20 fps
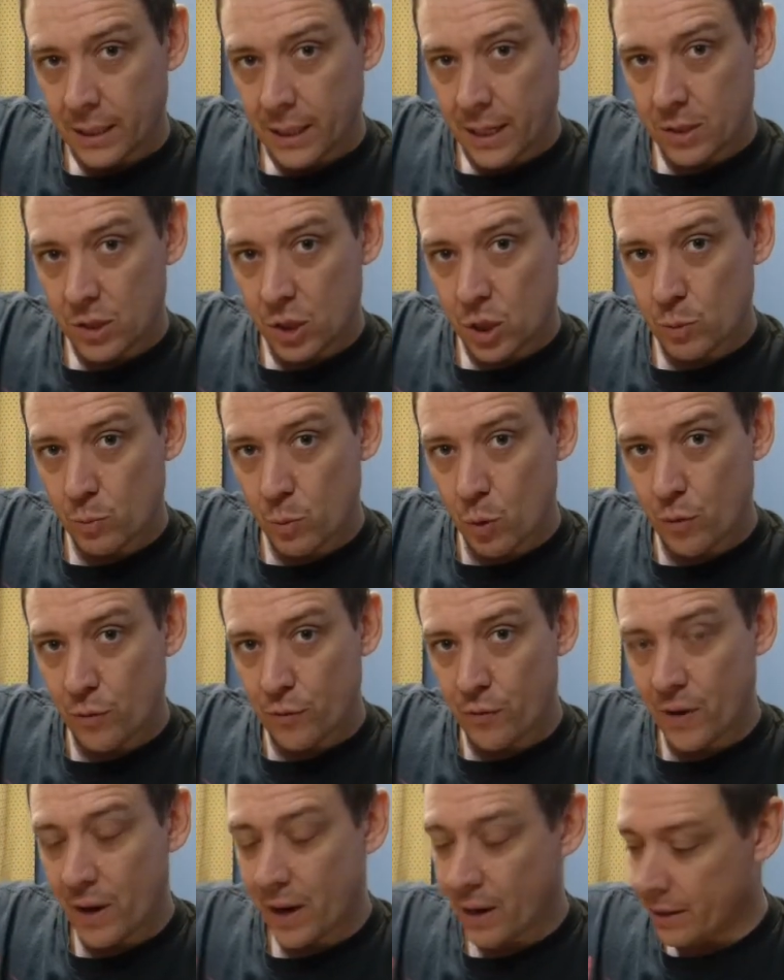is a small
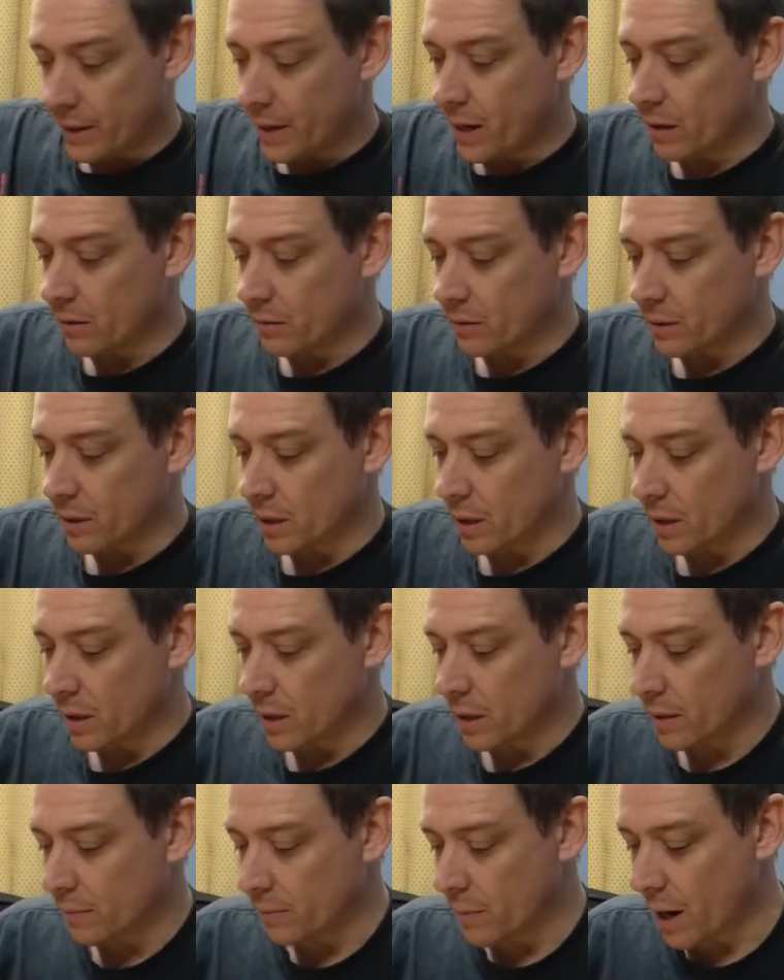fan. Now,
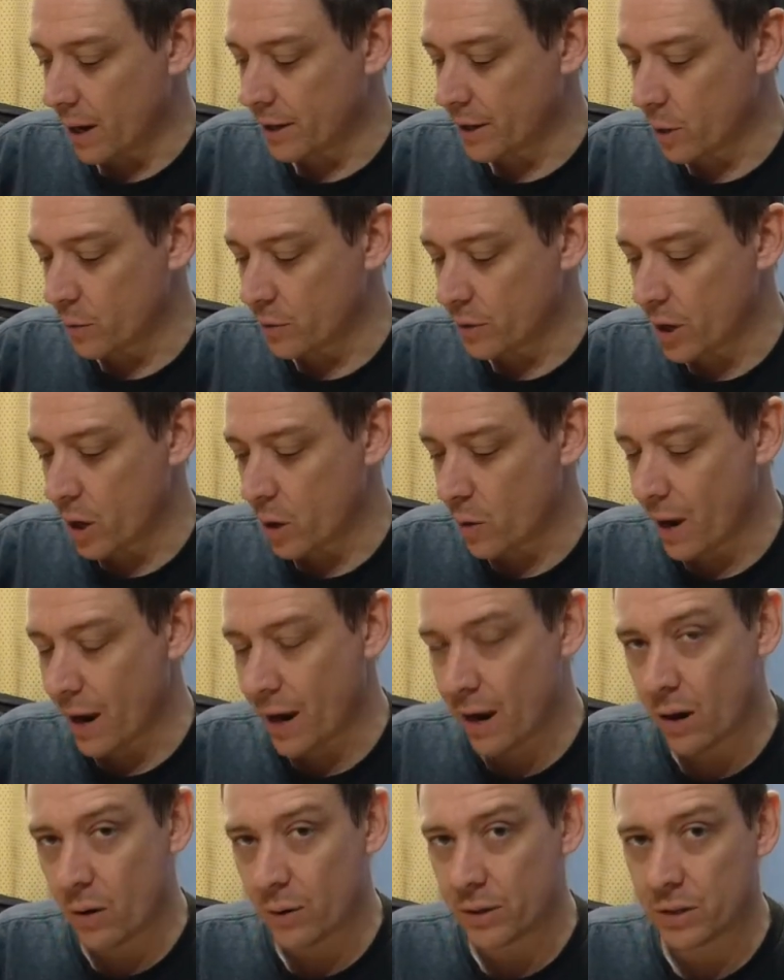um, I don't know
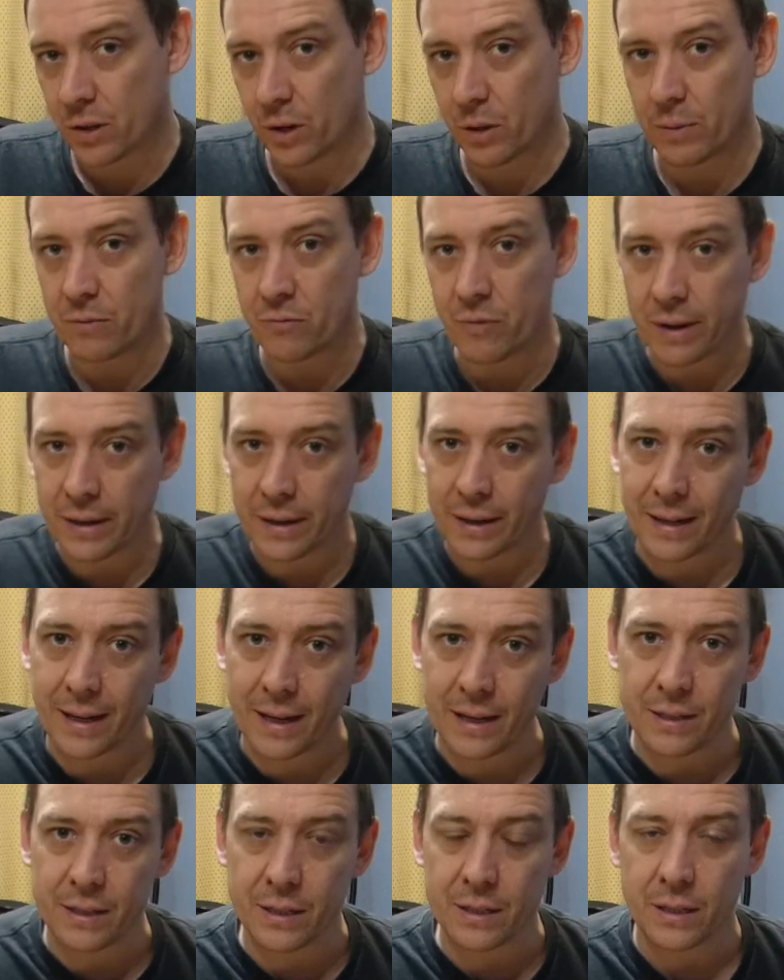how it's going to be
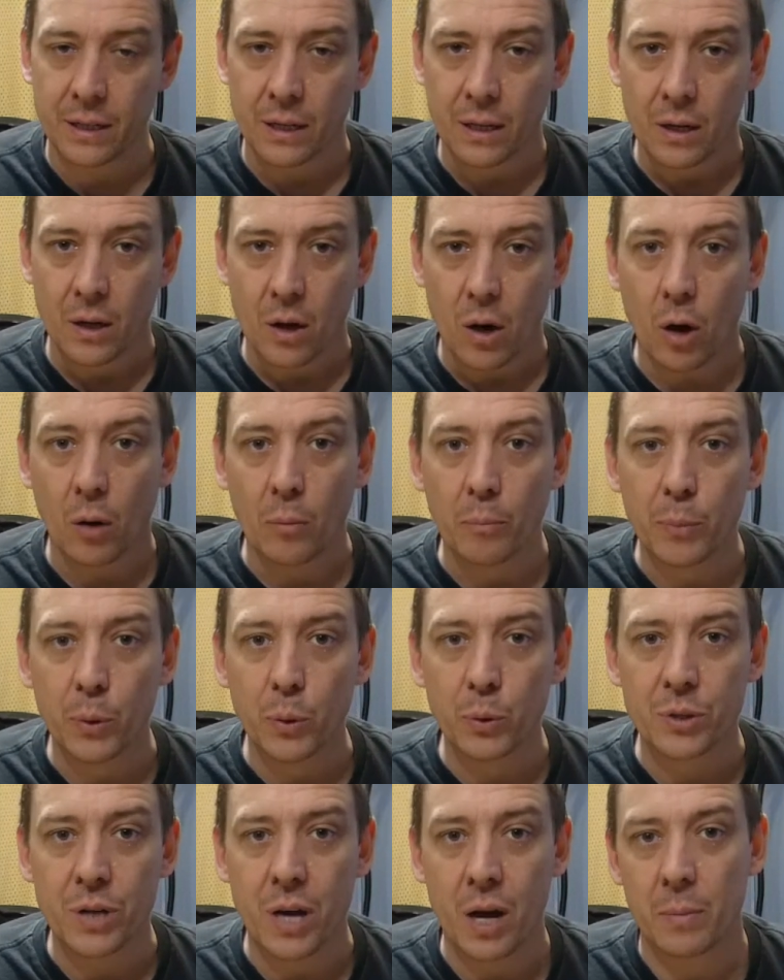regulated. On
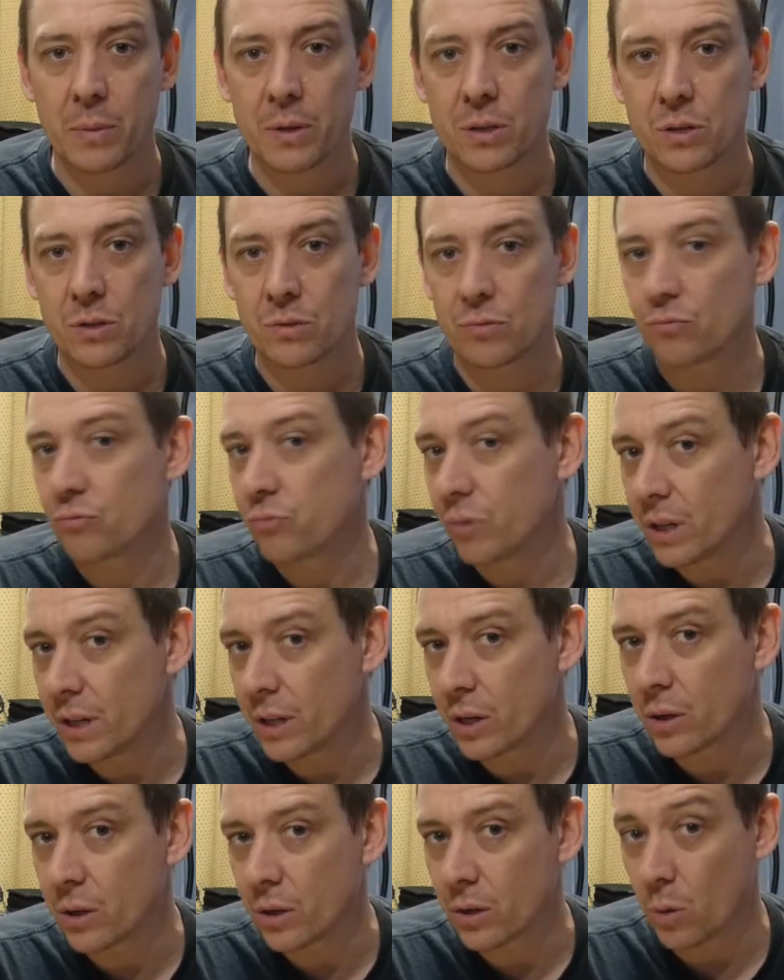boot up, it's
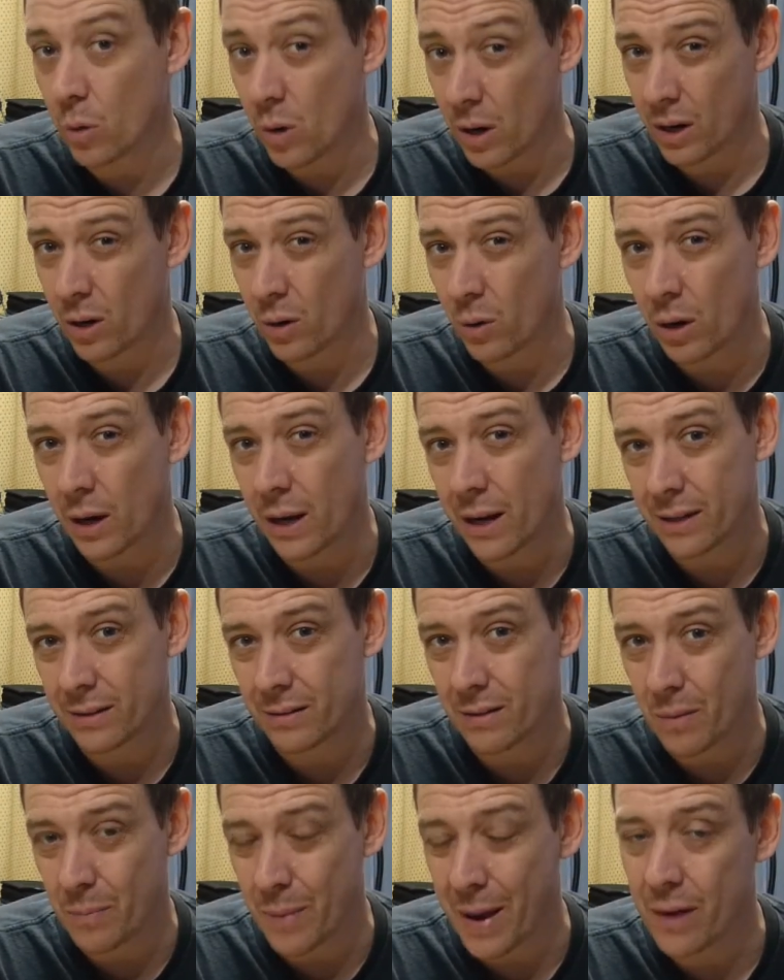really quite
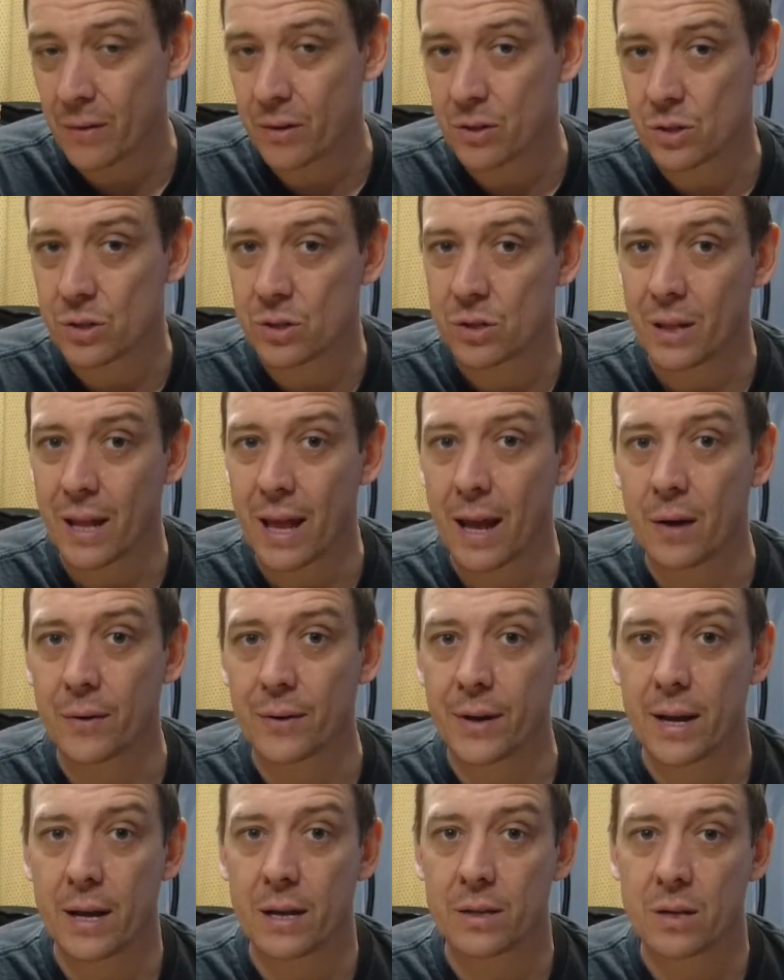quiet, about as
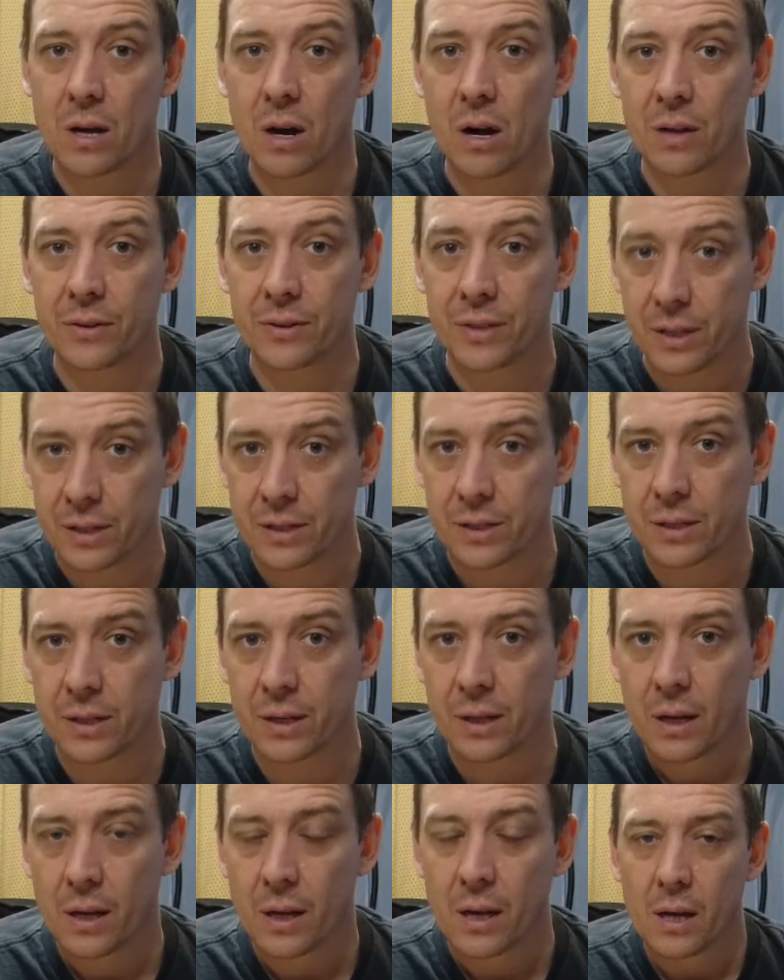loud as a hard disk.